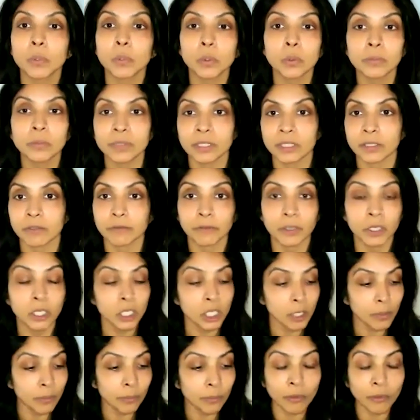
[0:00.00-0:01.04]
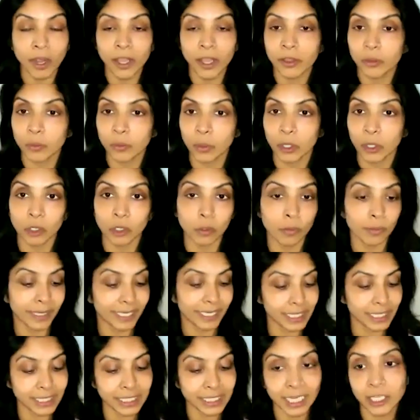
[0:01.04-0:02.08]
forms of breath work or
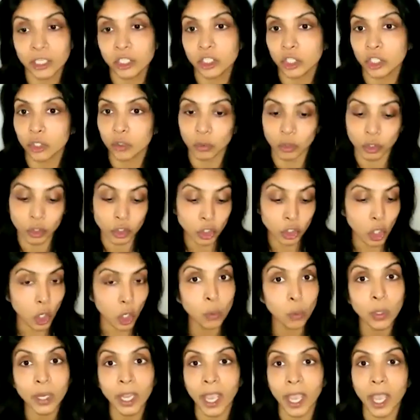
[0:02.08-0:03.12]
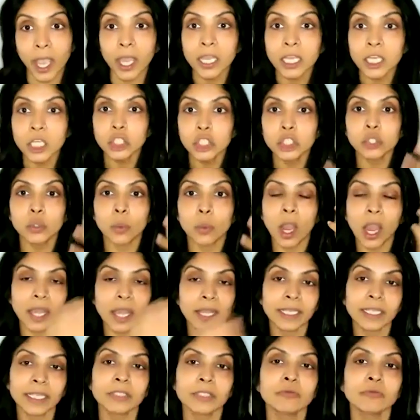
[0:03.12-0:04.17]
meditation or yoga so I
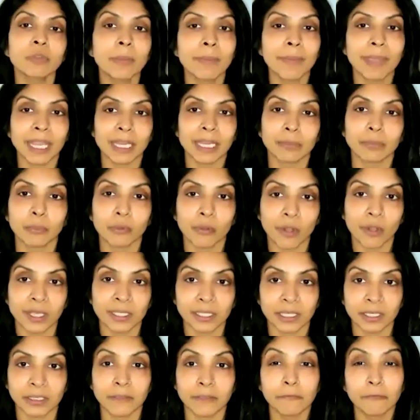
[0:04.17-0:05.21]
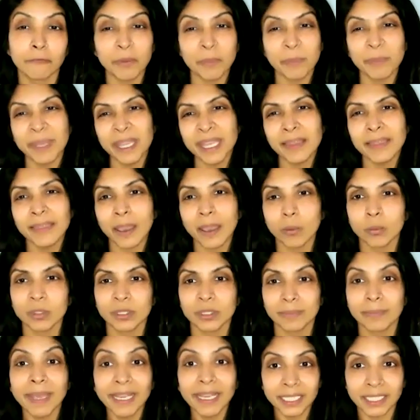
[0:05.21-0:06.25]
can remain present. And for me, that was
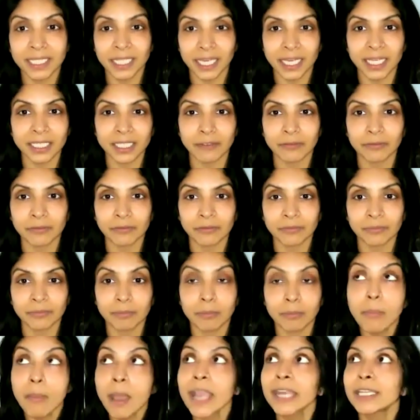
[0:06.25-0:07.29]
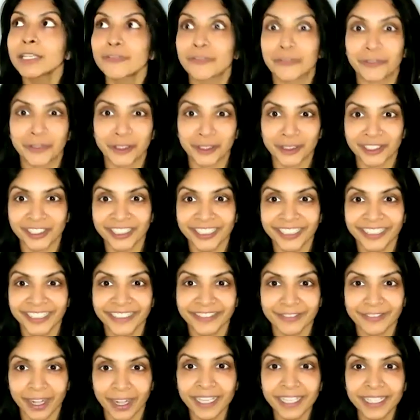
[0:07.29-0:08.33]
meditative, mindful,
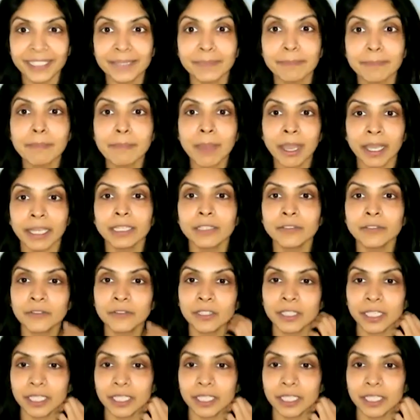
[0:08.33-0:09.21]
right? It's mindful